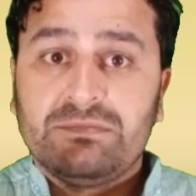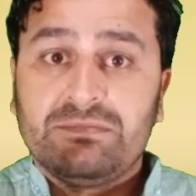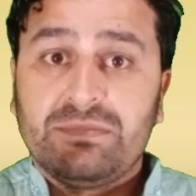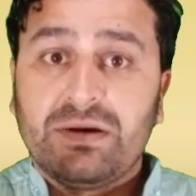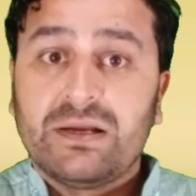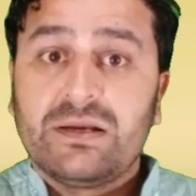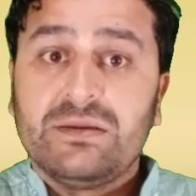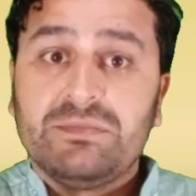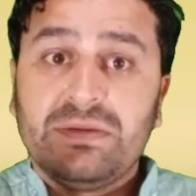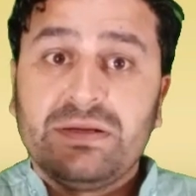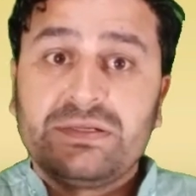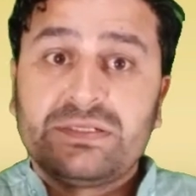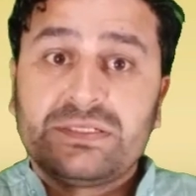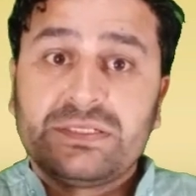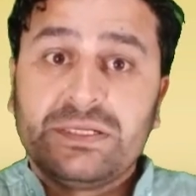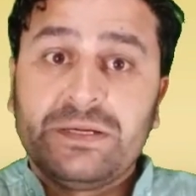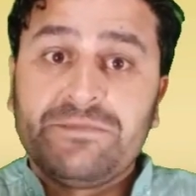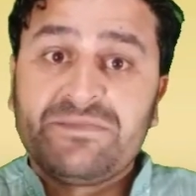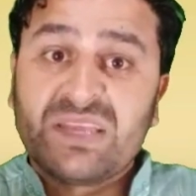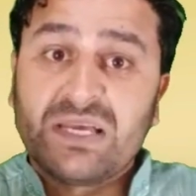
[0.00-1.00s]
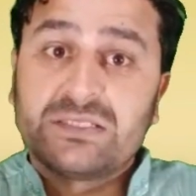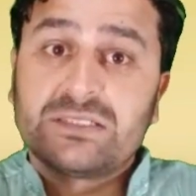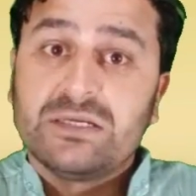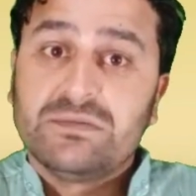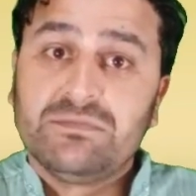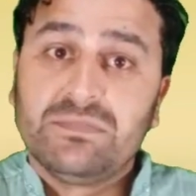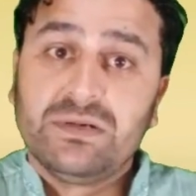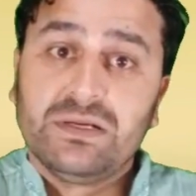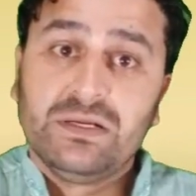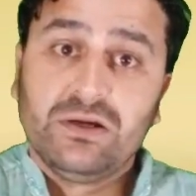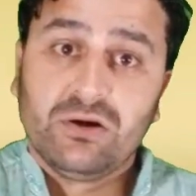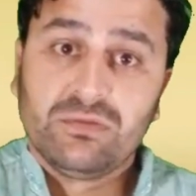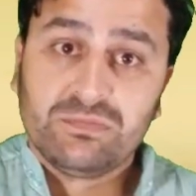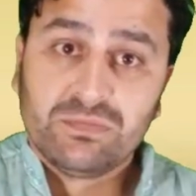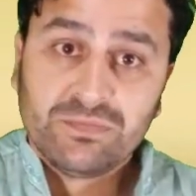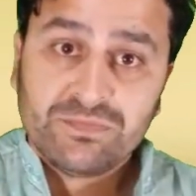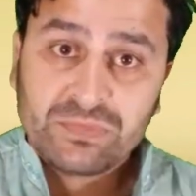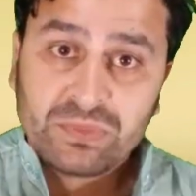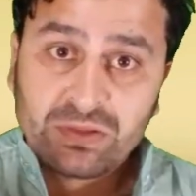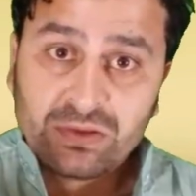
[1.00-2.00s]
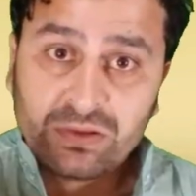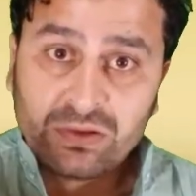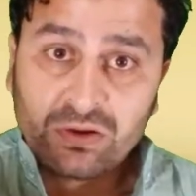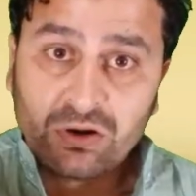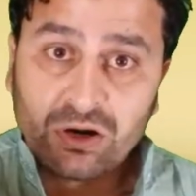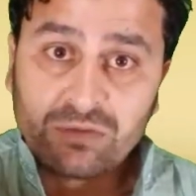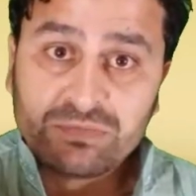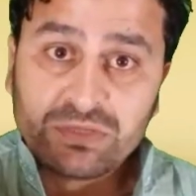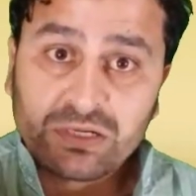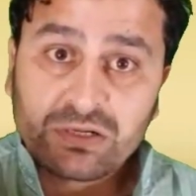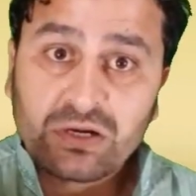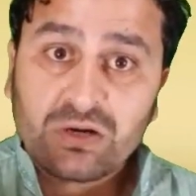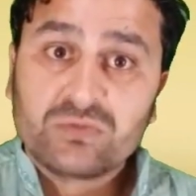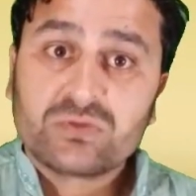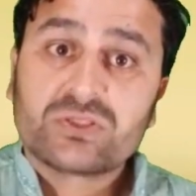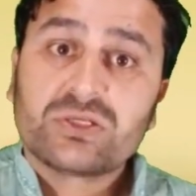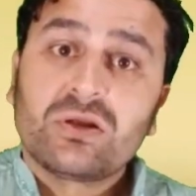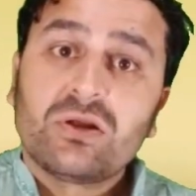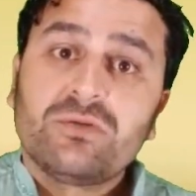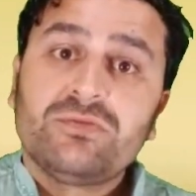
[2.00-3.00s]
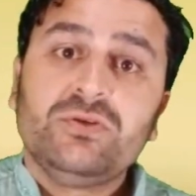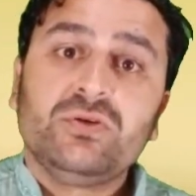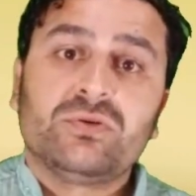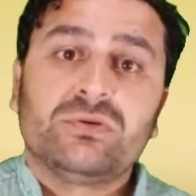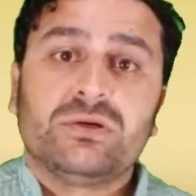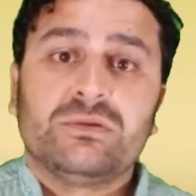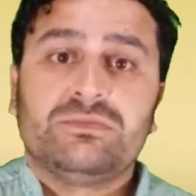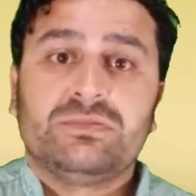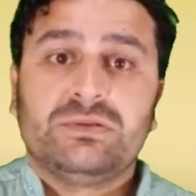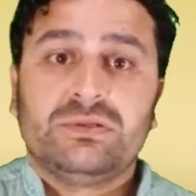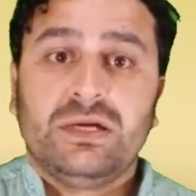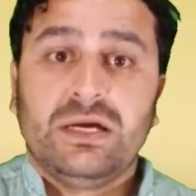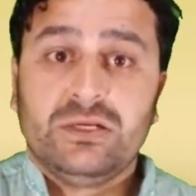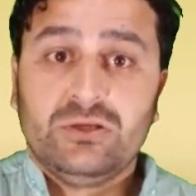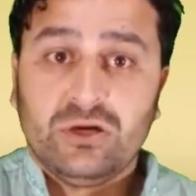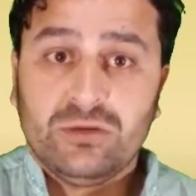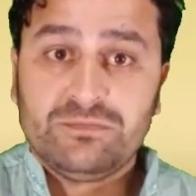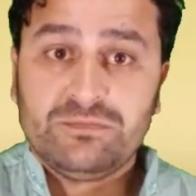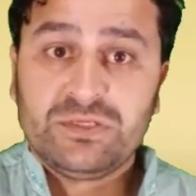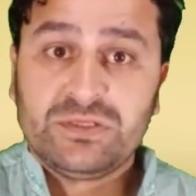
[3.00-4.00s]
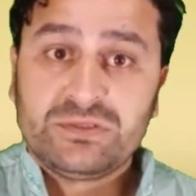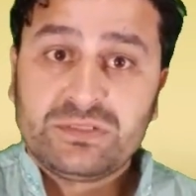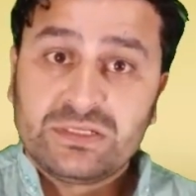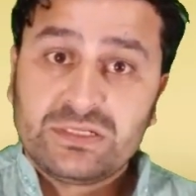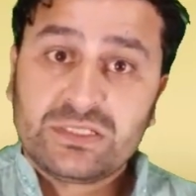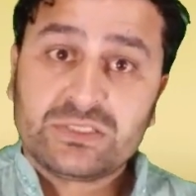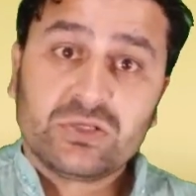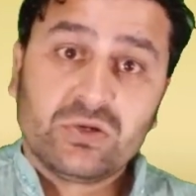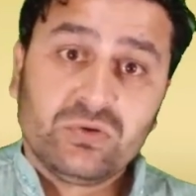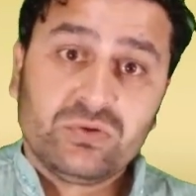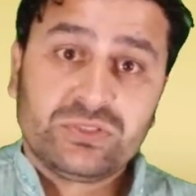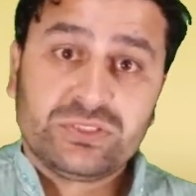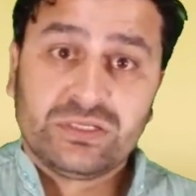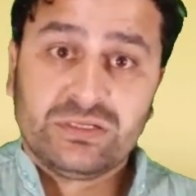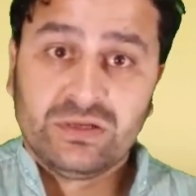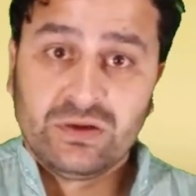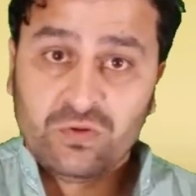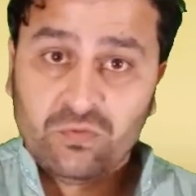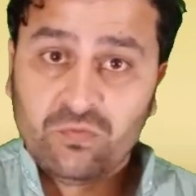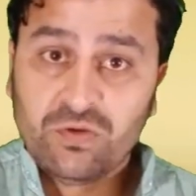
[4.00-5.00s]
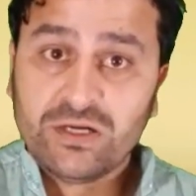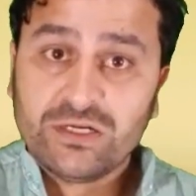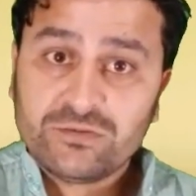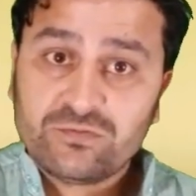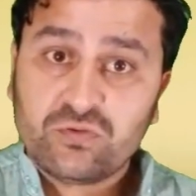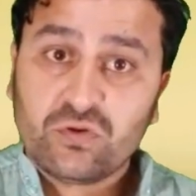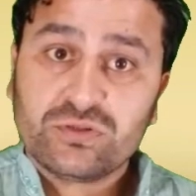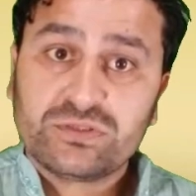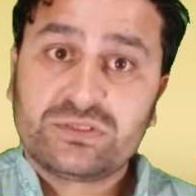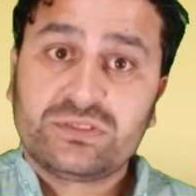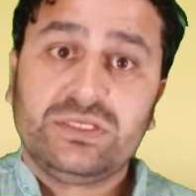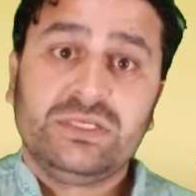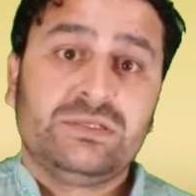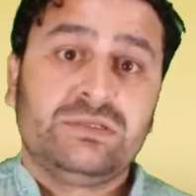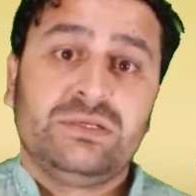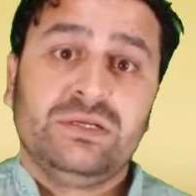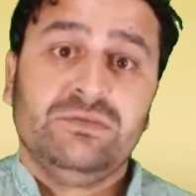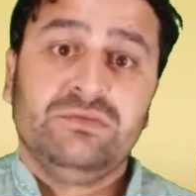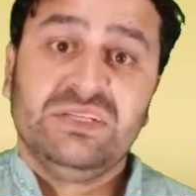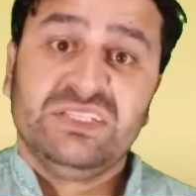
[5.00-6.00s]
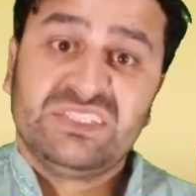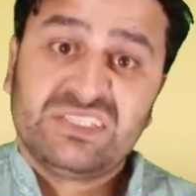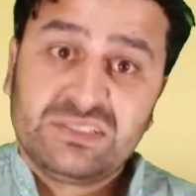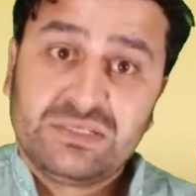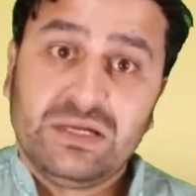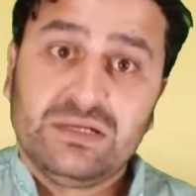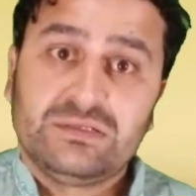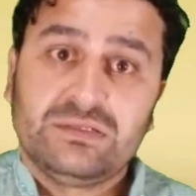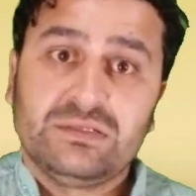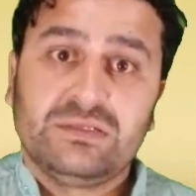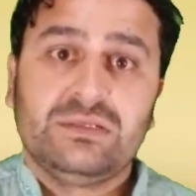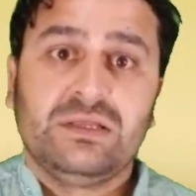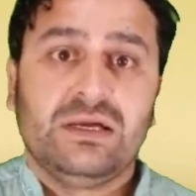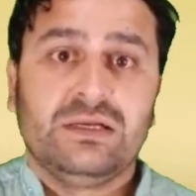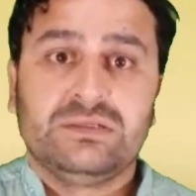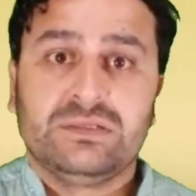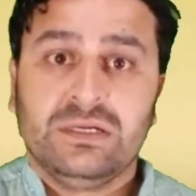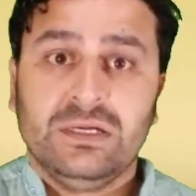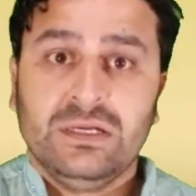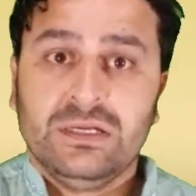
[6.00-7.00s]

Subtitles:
Parliamentary Assembly of the Council of Europe adopted Resolution 1433, which stated that